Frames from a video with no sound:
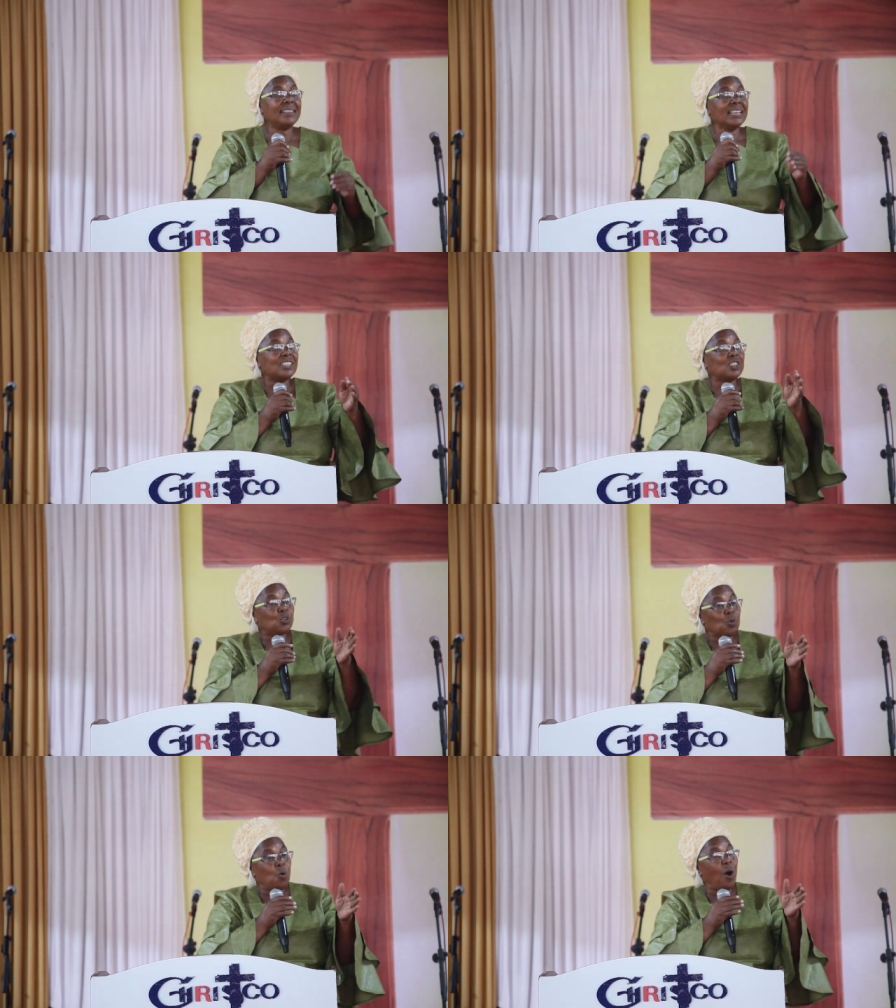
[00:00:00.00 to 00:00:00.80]

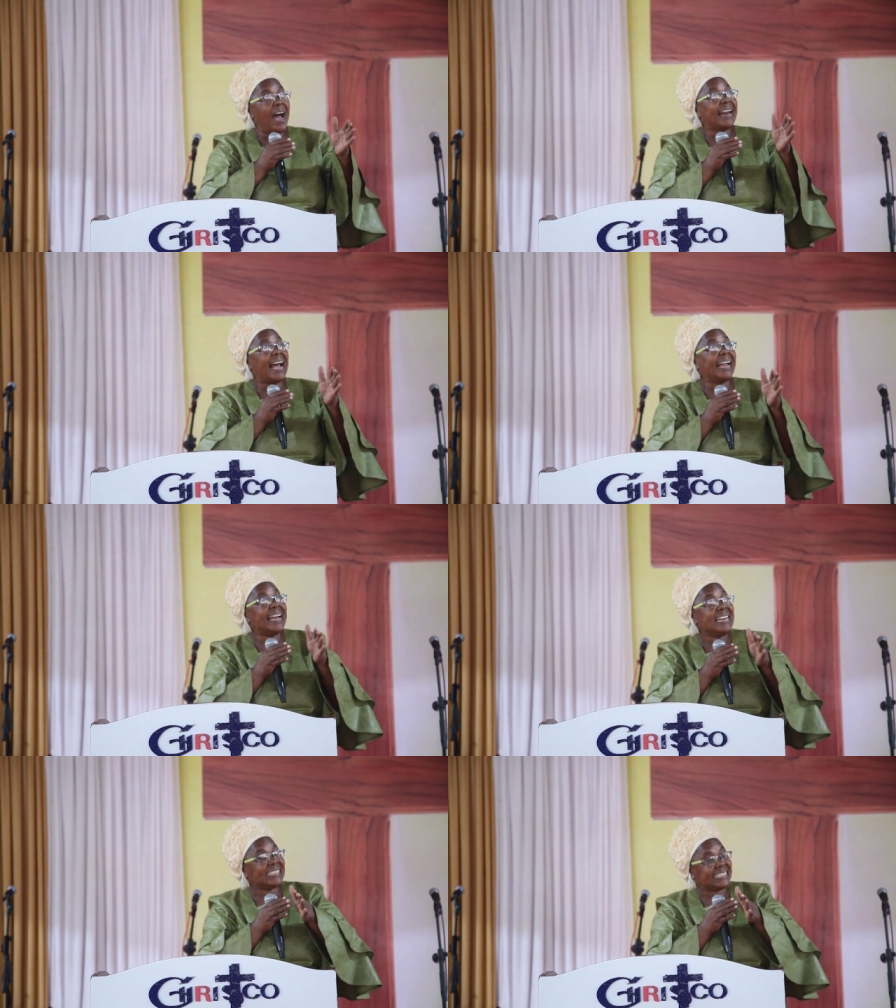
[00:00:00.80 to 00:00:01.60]
These two are
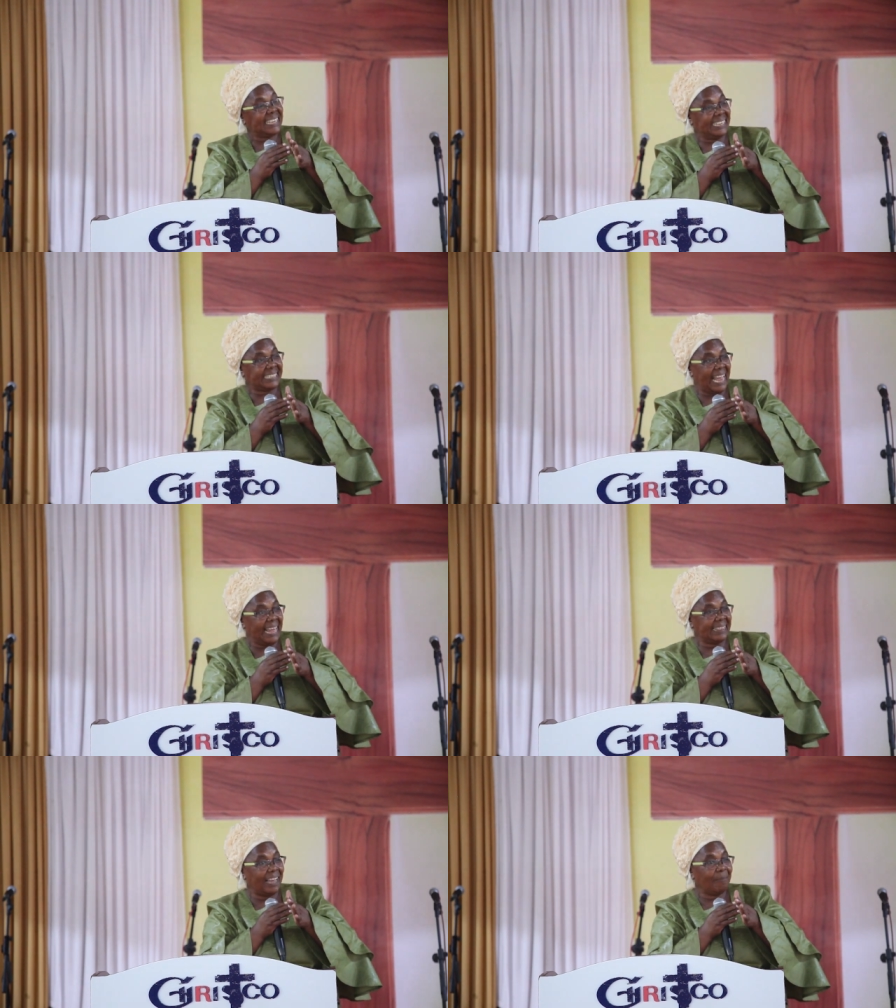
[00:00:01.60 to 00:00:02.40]
against
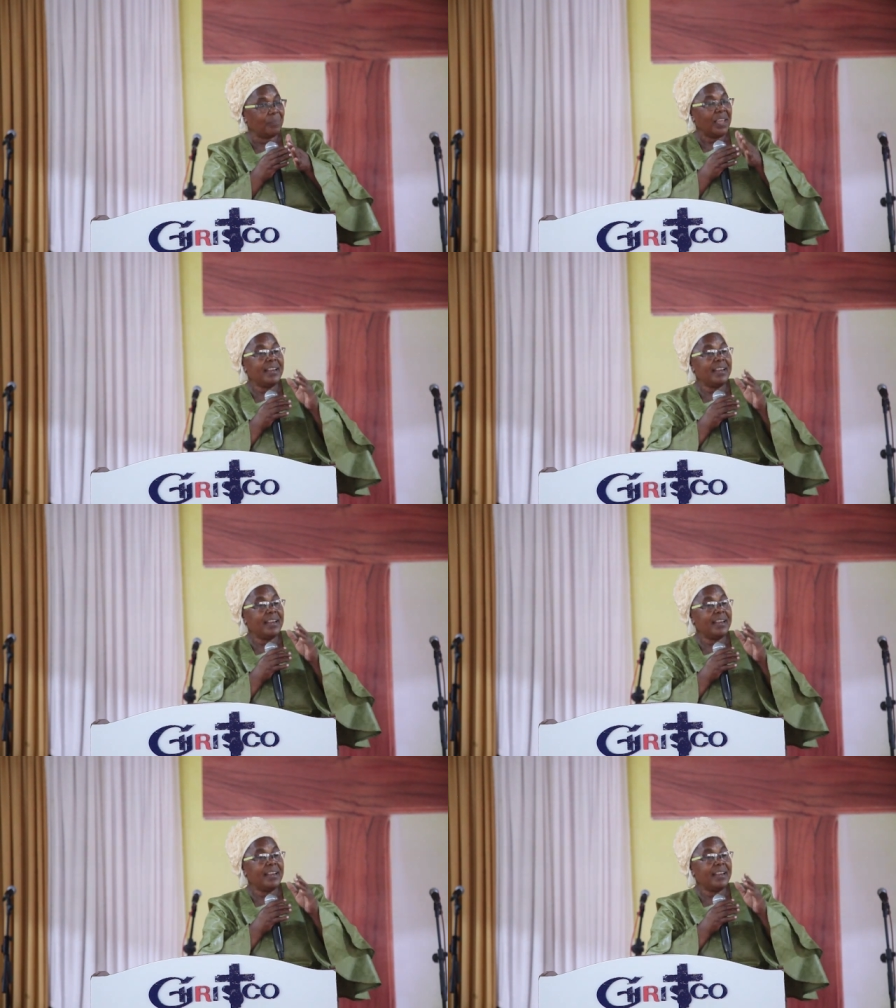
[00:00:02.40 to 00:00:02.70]
each other.